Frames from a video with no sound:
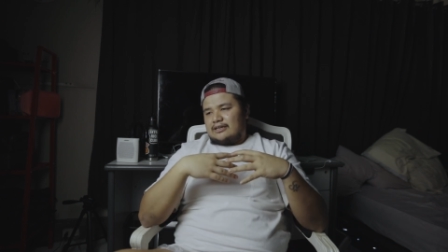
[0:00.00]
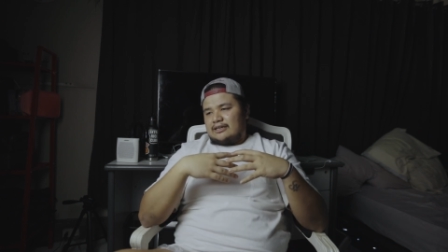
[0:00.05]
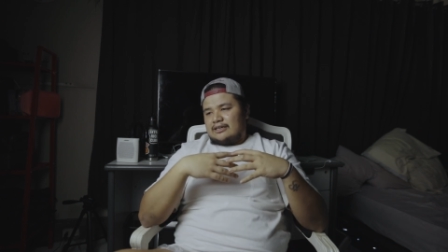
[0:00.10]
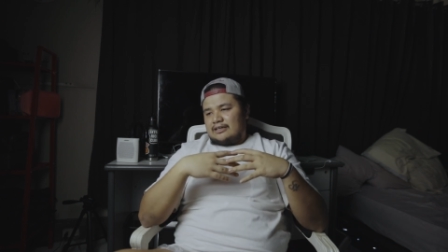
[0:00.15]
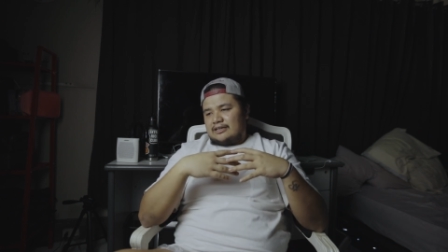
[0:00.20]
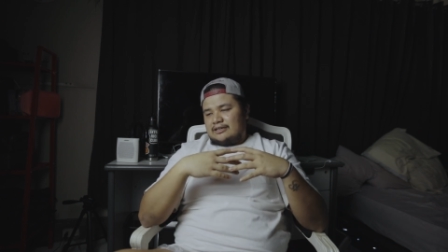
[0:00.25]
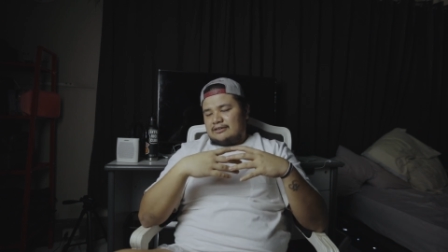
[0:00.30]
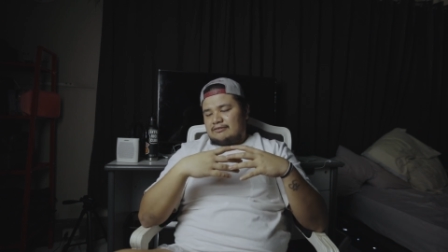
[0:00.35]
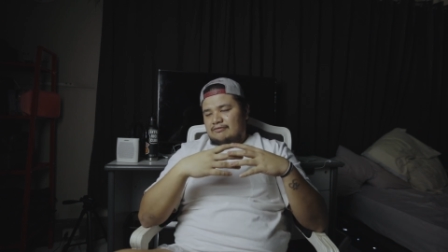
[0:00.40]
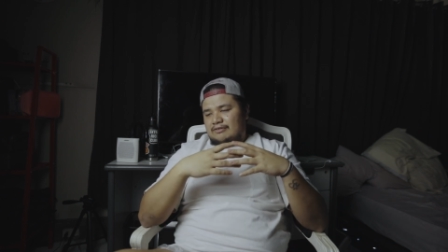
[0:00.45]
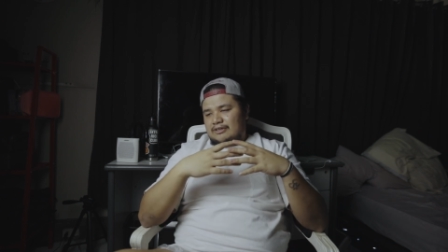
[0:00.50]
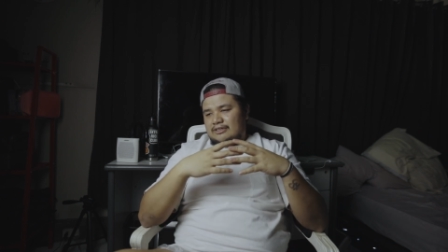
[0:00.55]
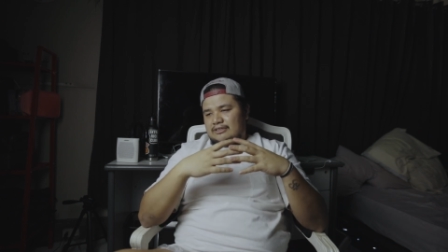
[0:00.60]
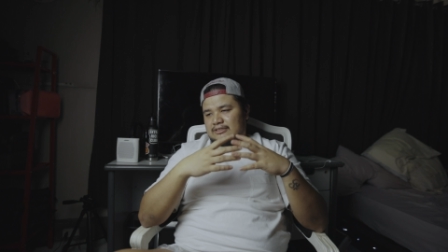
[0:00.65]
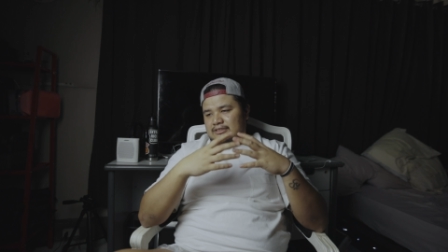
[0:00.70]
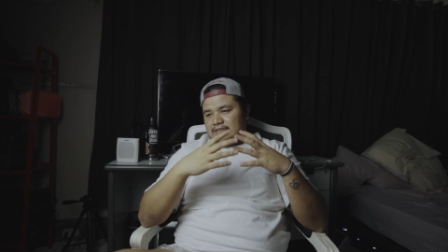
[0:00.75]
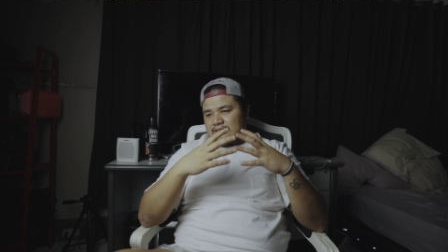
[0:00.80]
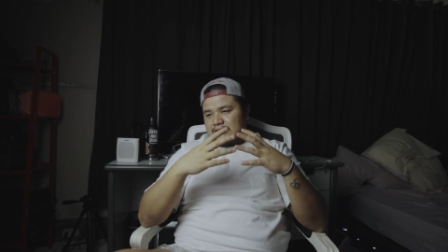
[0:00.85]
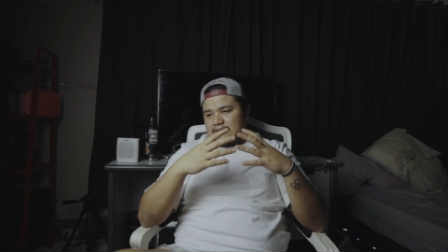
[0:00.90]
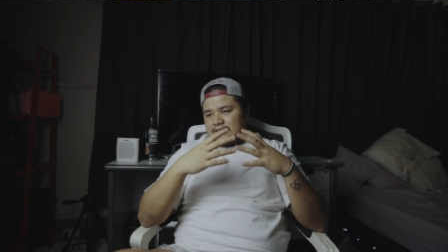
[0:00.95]
I
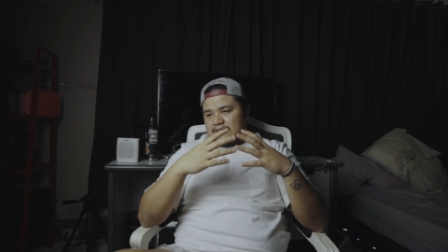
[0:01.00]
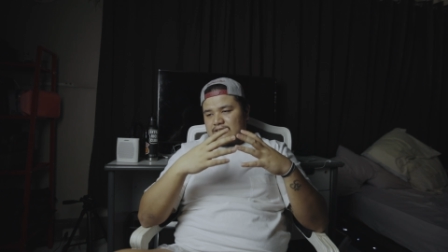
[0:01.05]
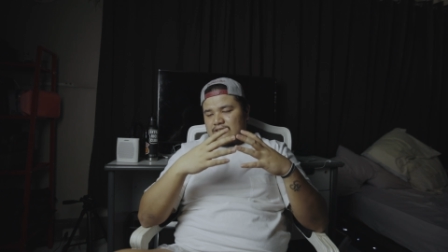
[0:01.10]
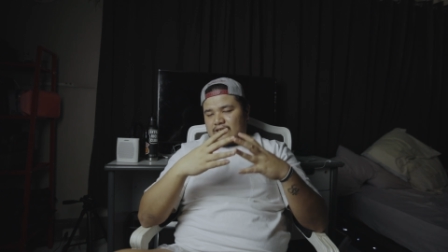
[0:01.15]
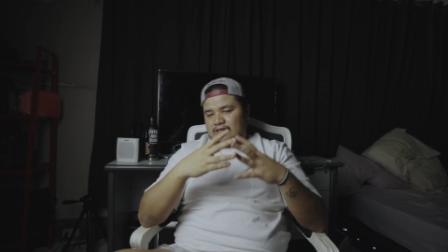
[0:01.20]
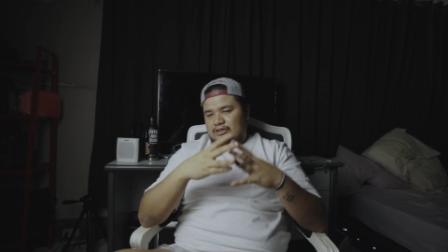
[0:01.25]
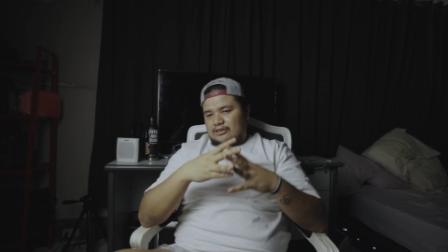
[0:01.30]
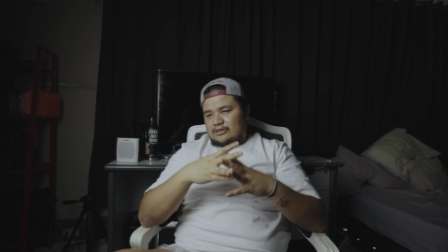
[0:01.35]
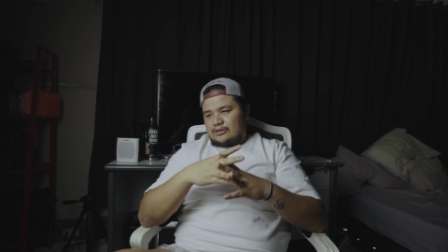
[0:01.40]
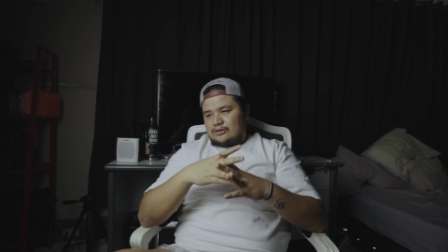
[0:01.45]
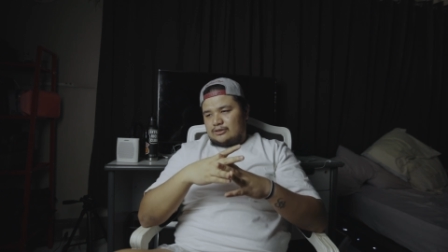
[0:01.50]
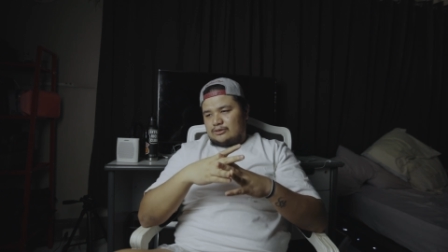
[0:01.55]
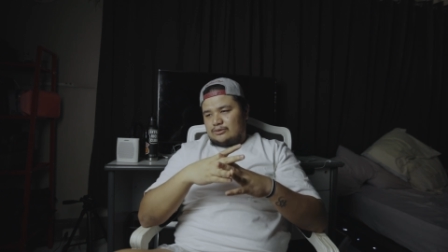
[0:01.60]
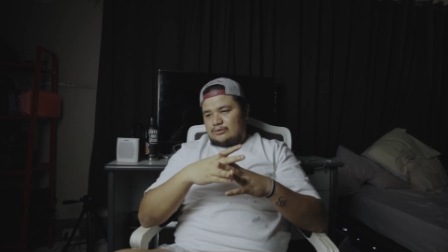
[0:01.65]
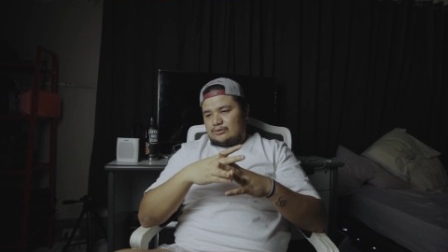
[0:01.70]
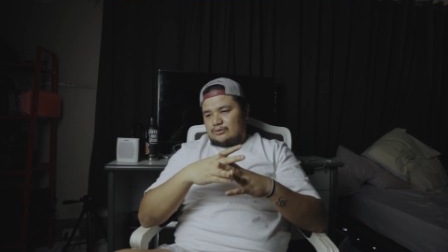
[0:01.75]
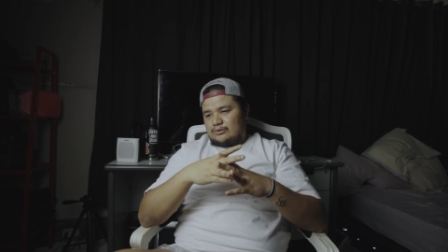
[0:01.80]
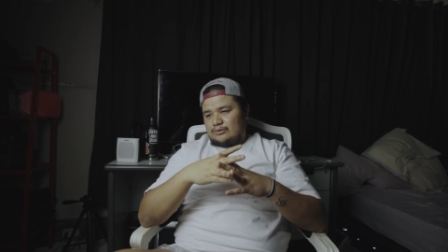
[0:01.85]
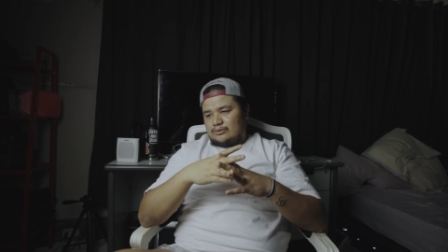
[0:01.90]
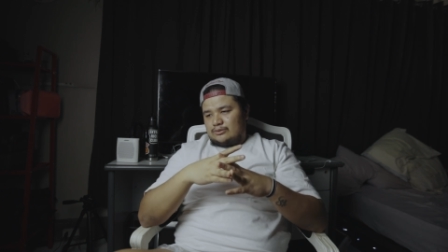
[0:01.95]
even started
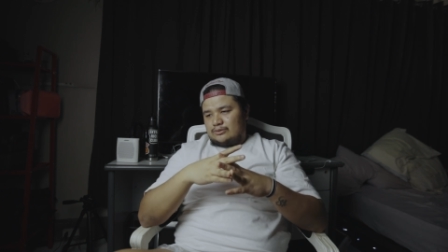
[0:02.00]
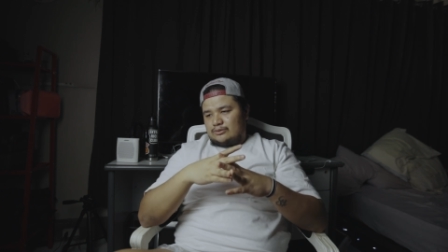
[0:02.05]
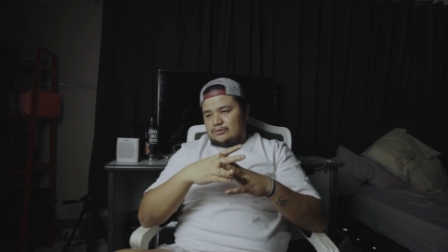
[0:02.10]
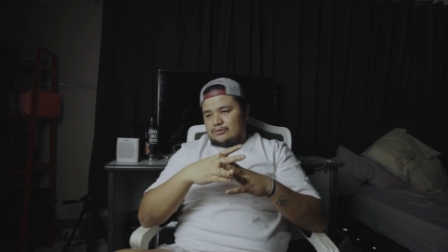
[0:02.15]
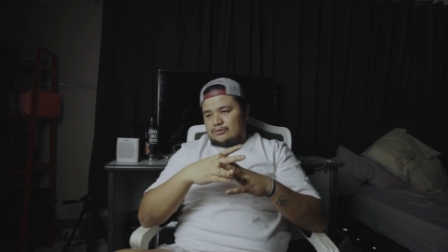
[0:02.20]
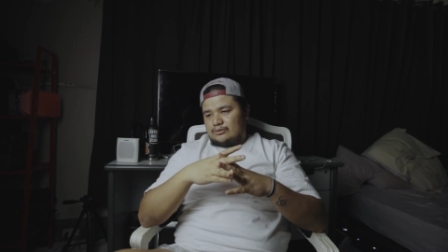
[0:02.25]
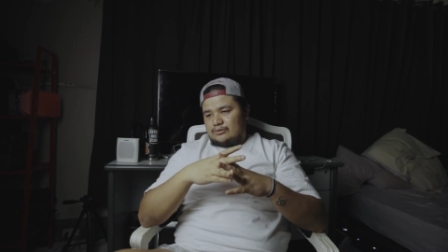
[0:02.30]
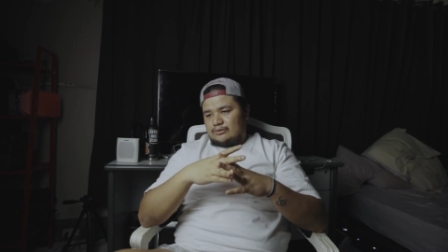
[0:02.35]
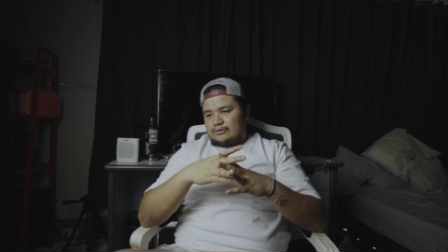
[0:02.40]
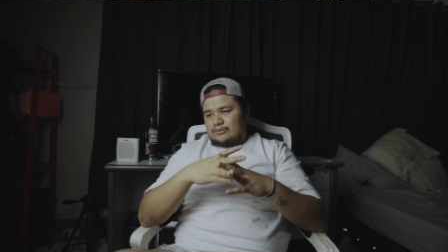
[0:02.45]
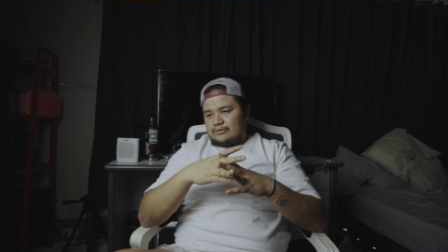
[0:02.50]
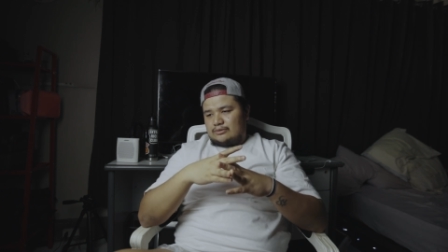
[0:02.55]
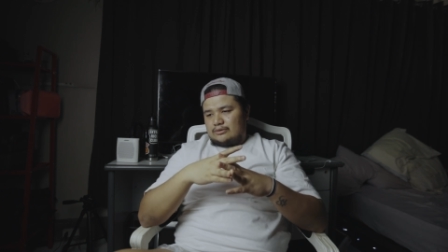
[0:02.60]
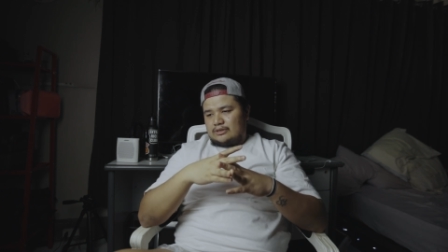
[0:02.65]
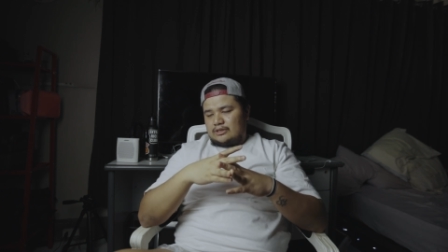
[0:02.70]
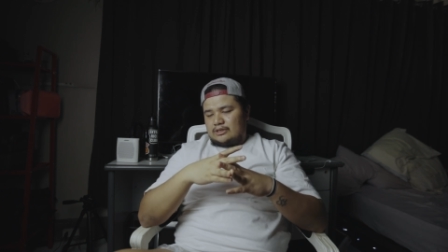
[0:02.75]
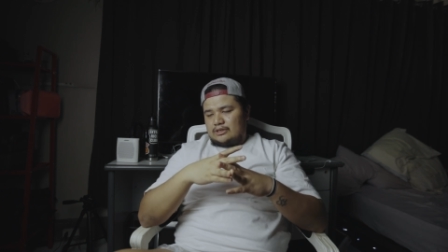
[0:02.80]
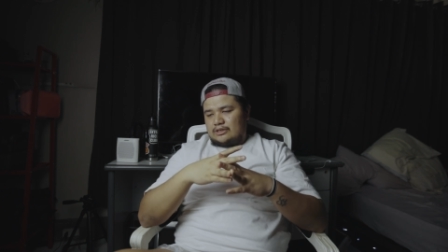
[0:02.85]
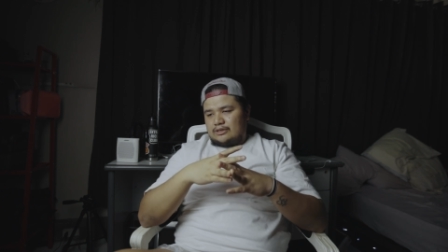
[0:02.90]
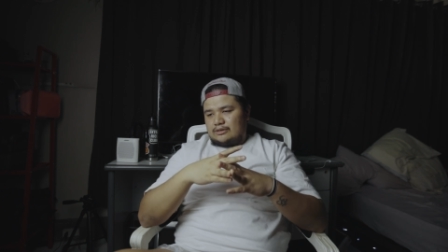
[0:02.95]
to
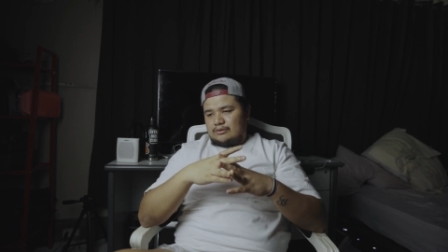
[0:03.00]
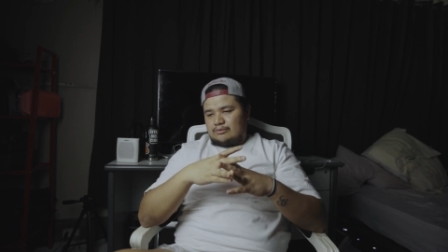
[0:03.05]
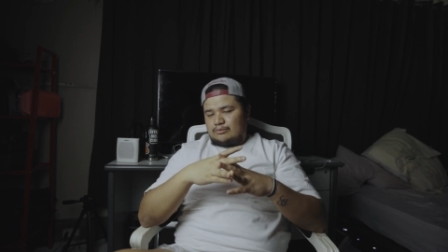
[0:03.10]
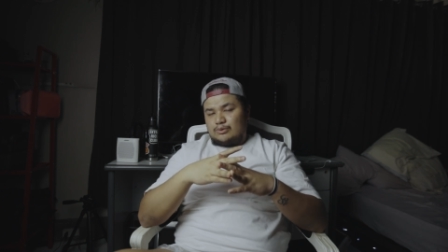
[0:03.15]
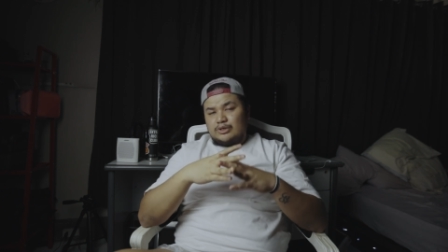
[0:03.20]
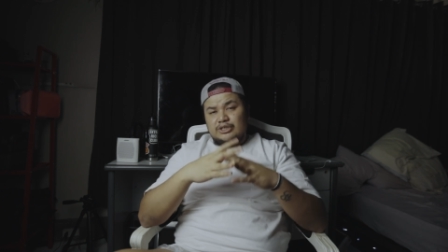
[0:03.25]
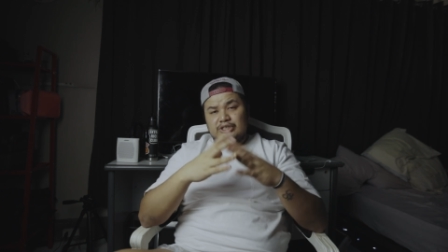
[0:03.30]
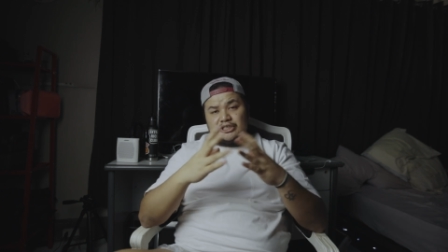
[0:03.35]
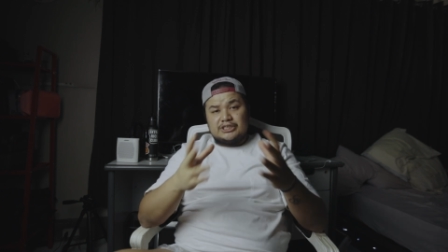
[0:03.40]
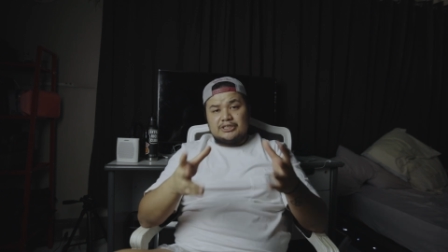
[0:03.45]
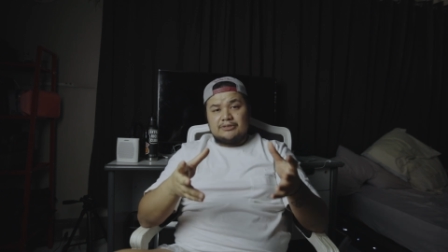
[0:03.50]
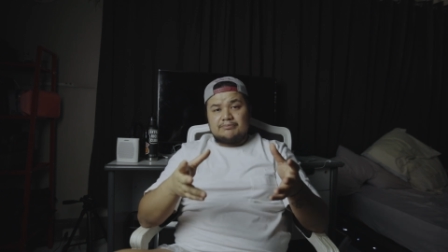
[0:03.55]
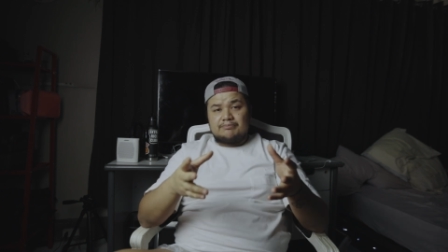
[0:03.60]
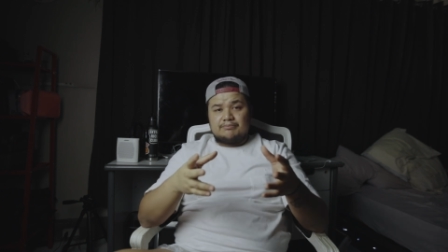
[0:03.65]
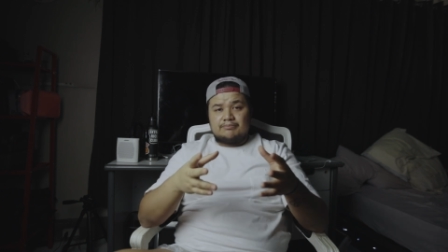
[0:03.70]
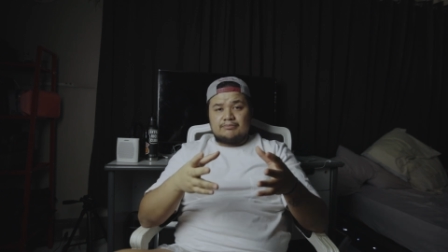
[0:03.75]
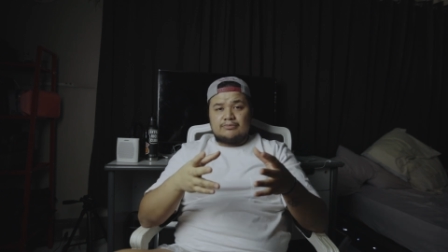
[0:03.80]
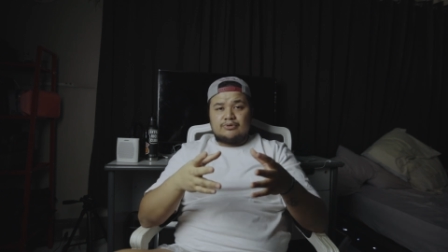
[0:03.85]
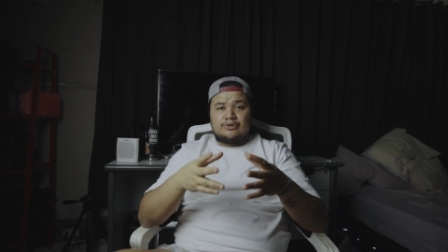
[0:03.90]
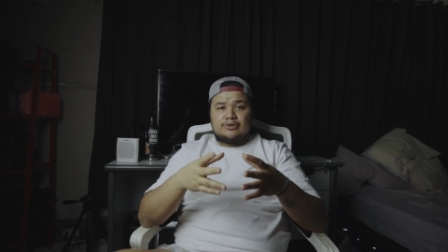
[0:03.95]
uh,
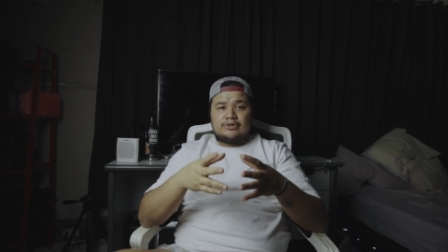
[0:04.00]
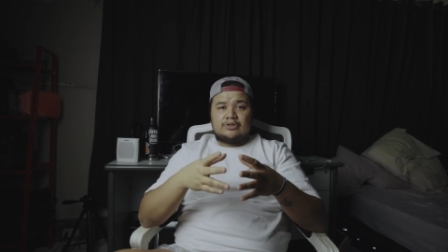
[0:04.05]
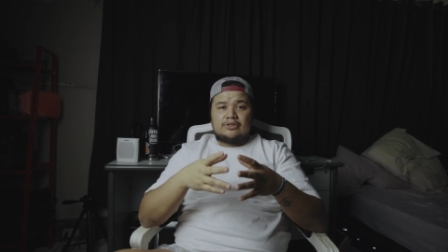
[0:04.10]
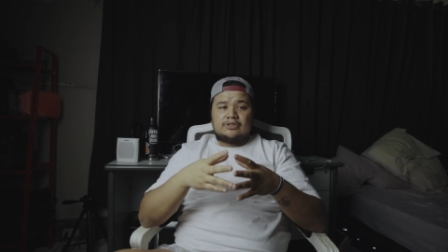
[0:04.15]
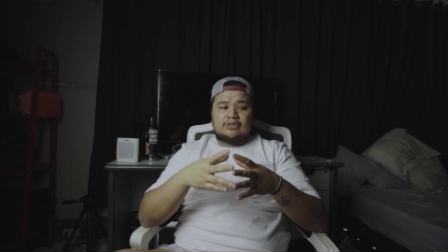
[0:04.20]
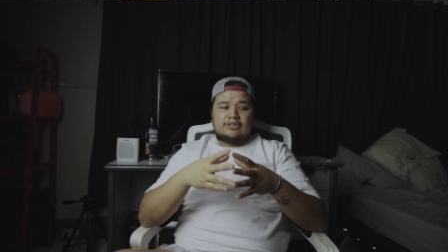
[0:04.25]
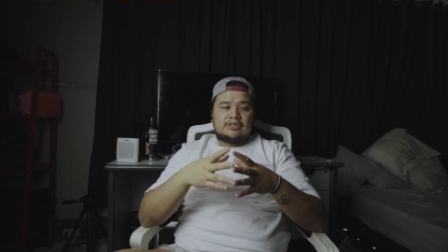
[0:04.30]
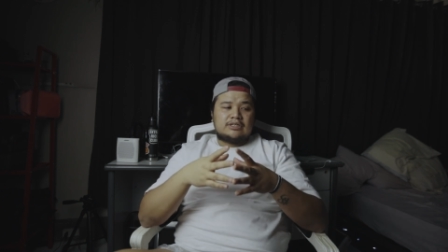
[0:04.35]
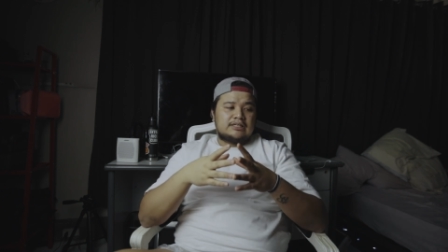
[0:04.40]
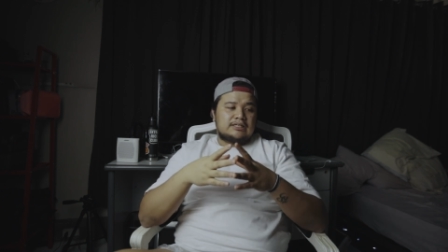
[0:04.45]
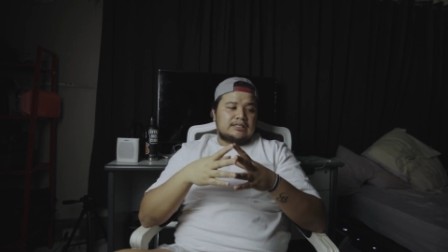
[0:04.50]
worship more.